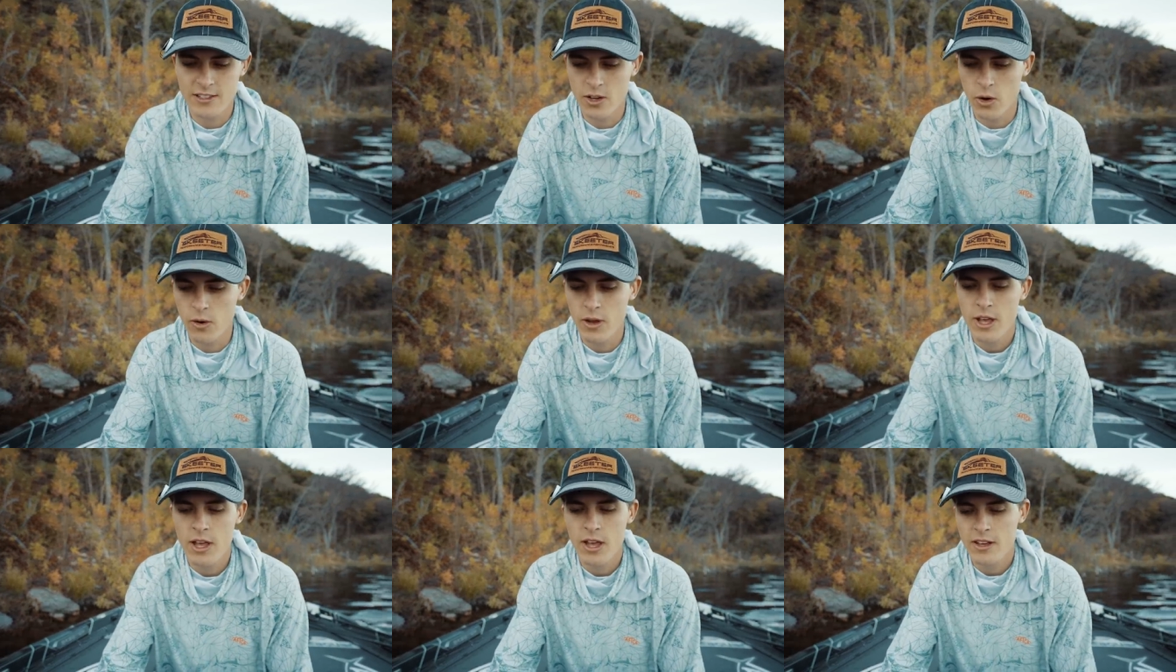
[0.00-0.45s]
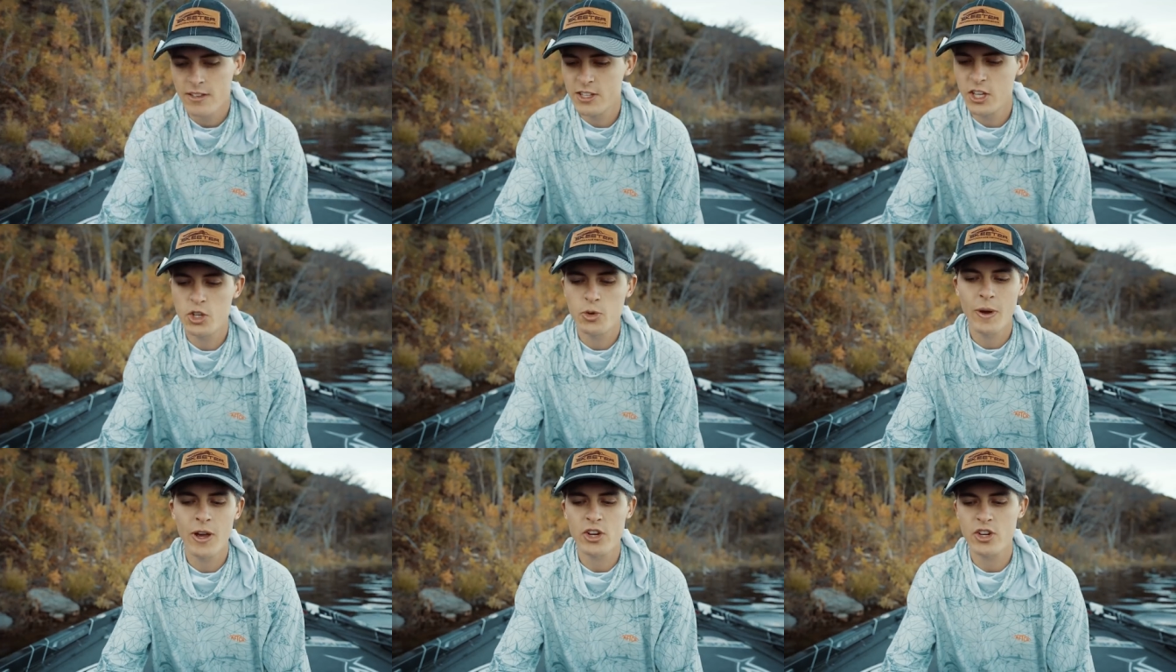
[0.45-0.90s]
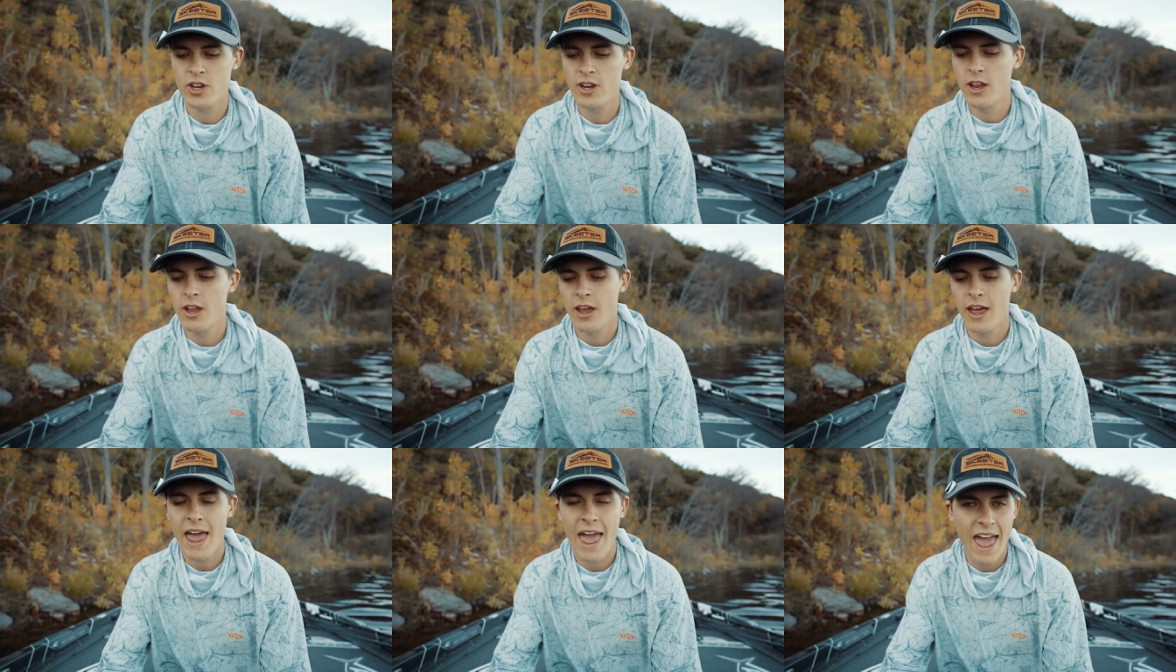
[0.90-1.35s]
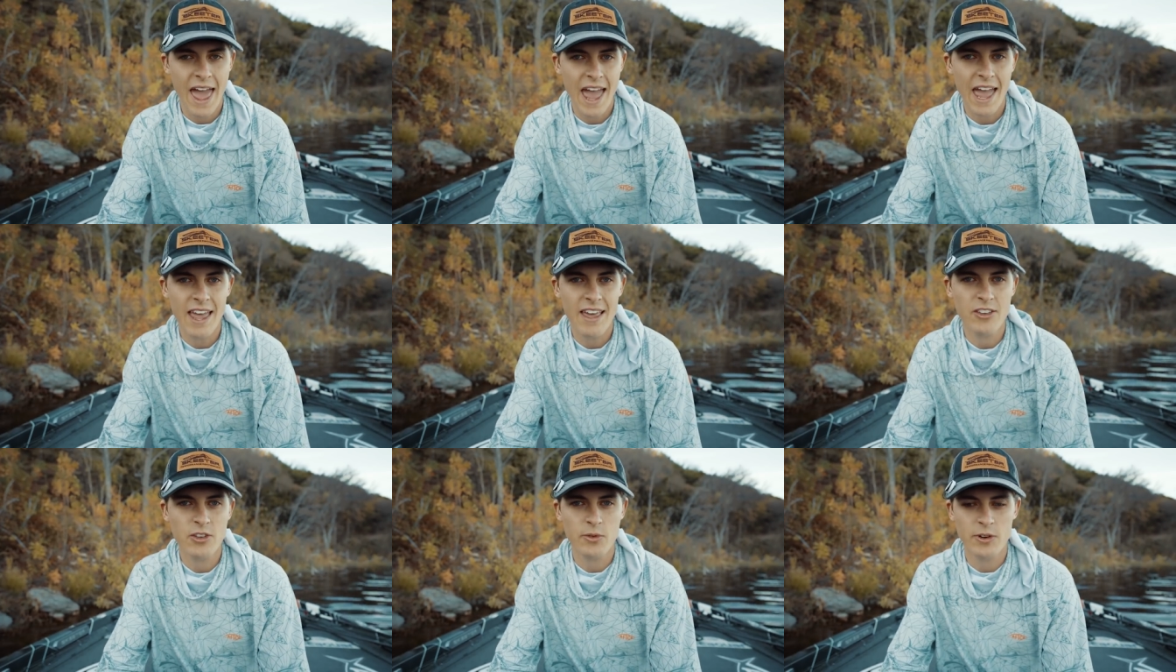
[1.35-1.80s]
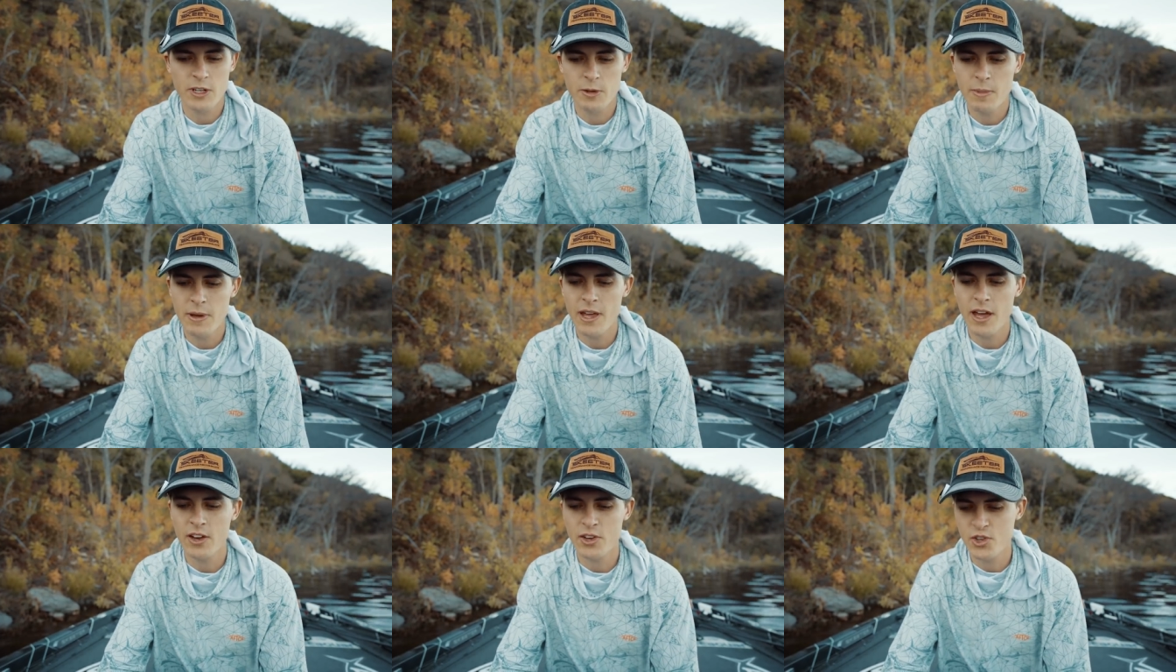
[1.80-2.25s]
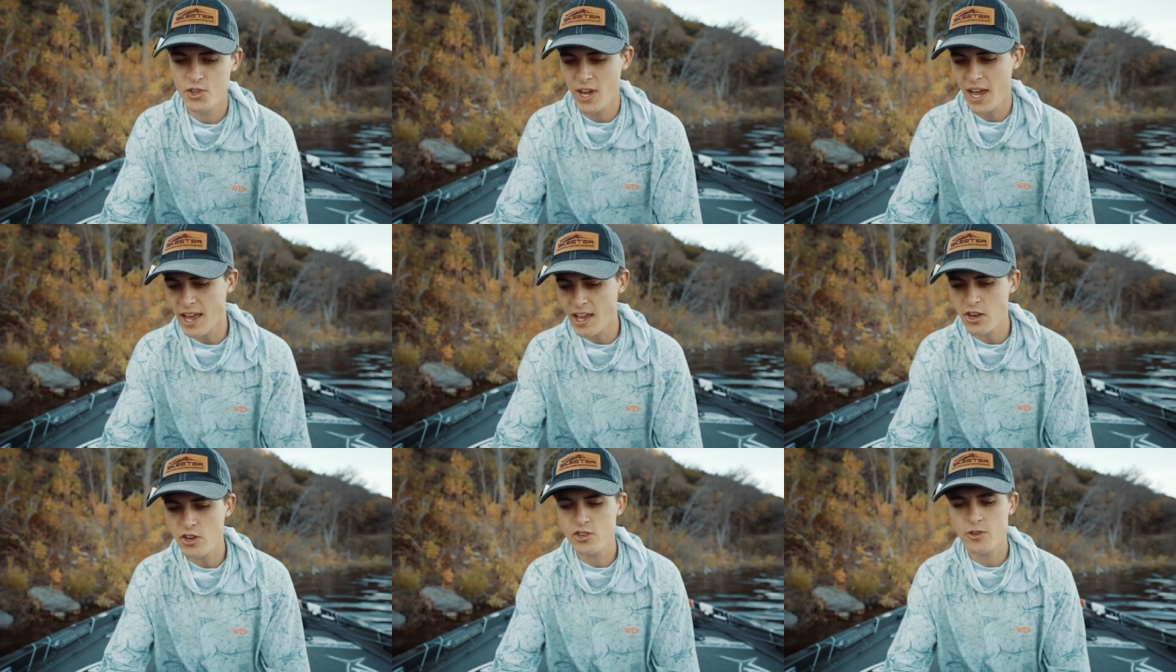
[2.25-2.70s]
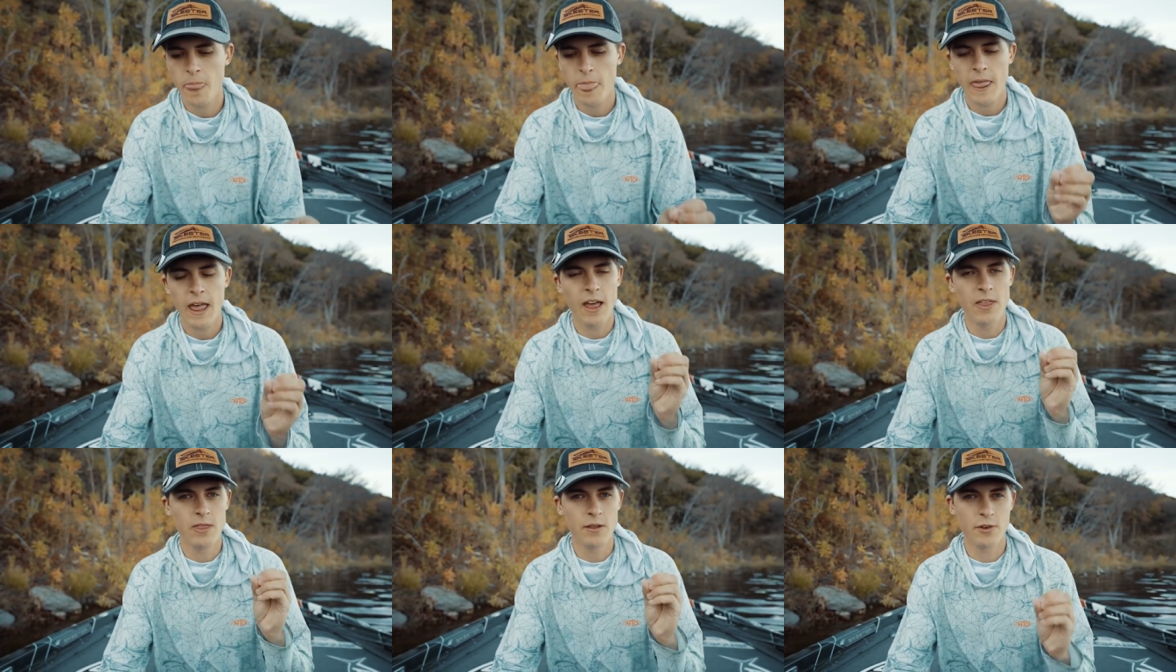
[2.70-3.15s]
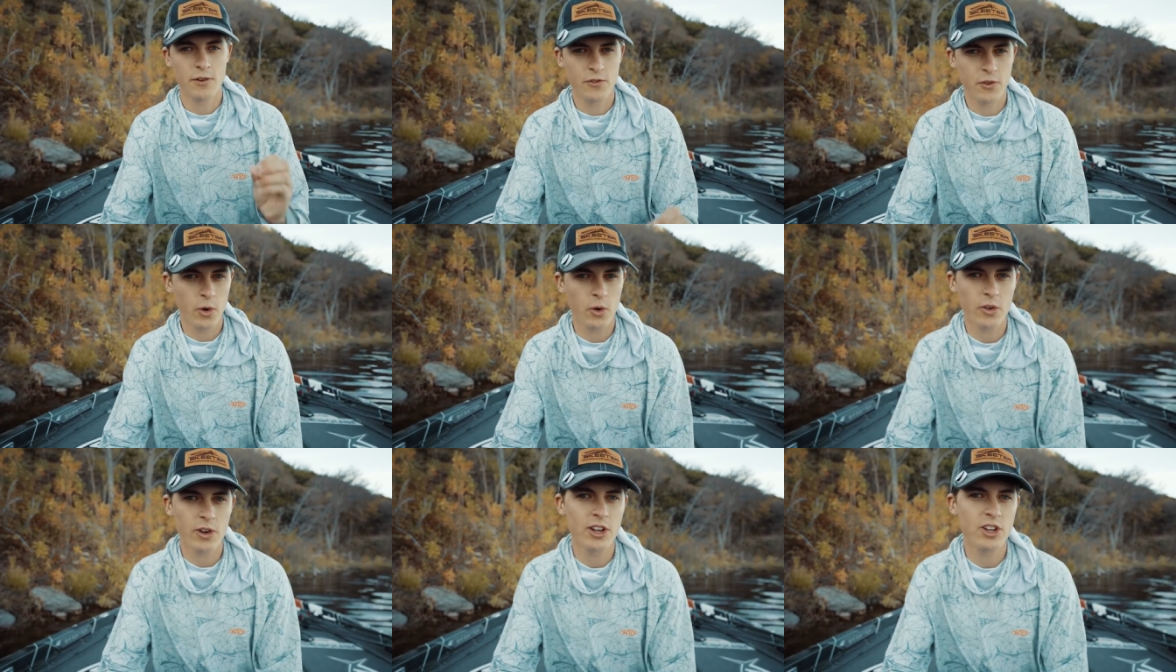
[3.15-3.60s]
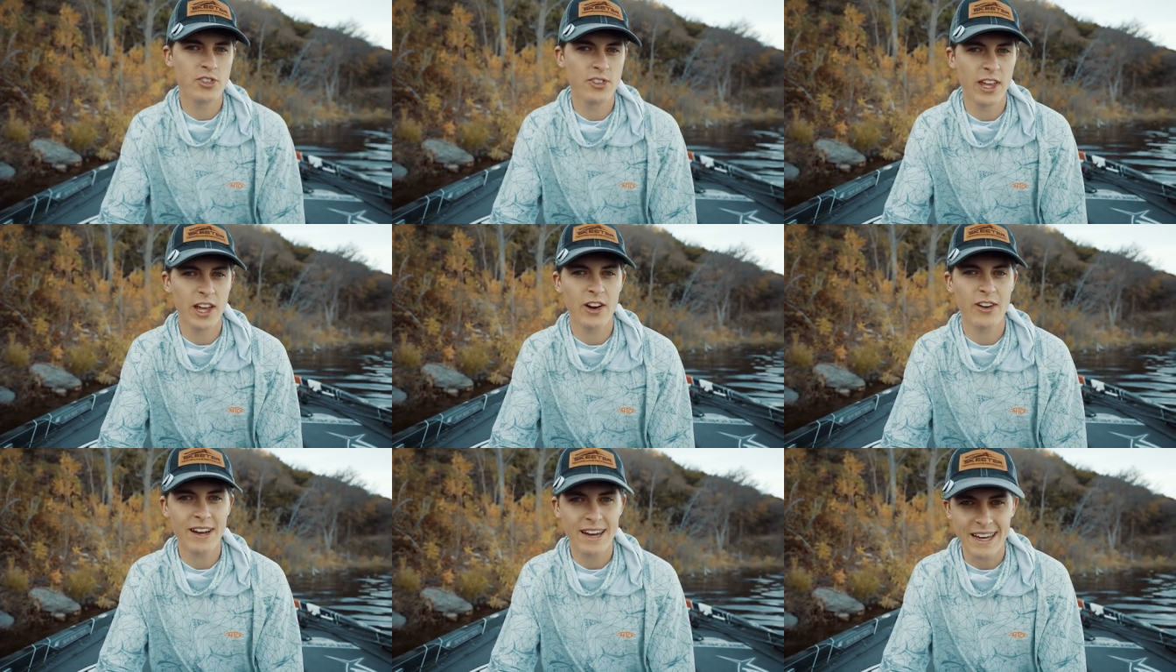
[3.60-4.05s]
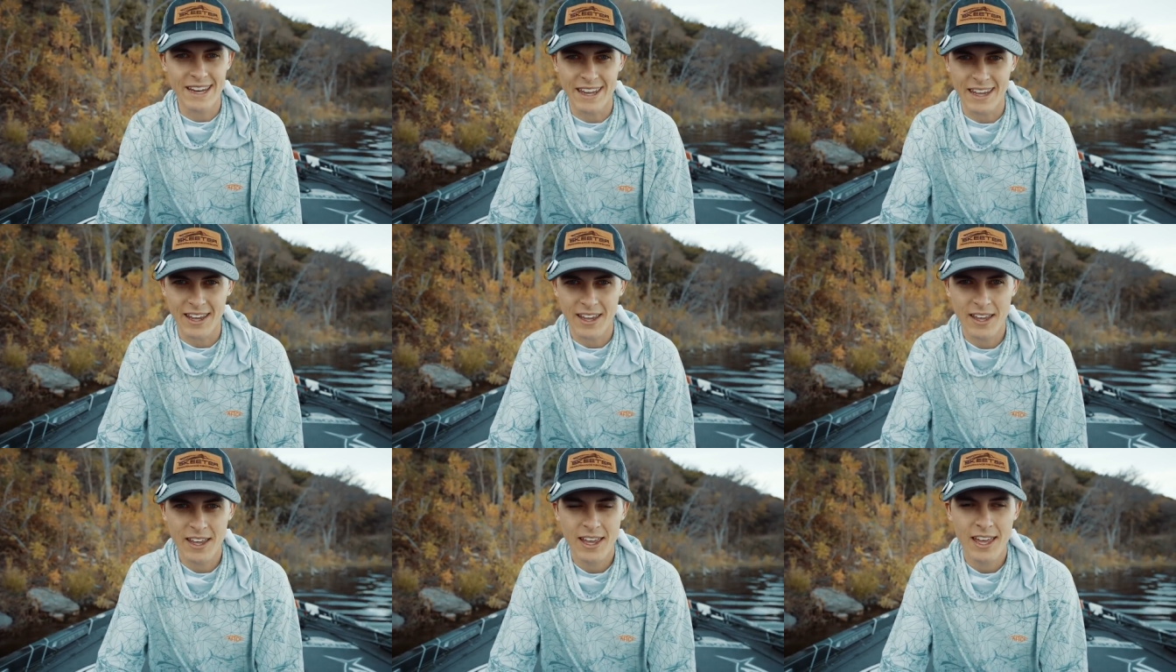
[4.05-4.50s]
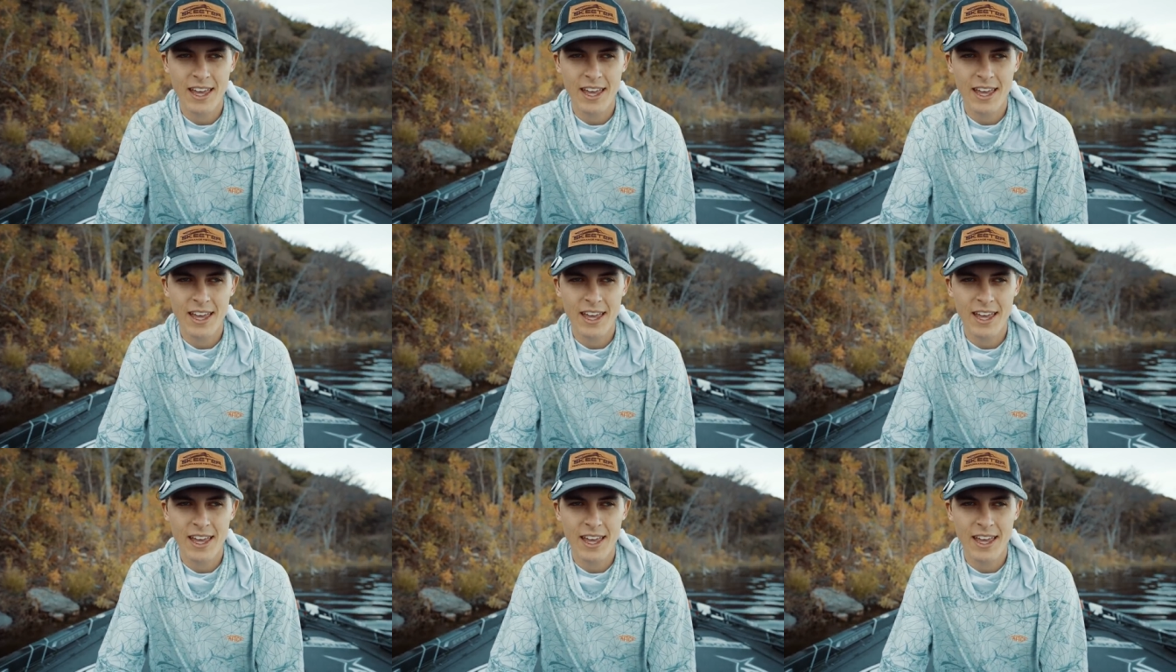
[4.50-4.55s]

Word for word: So situation A is going to be a change in the forage they are eating.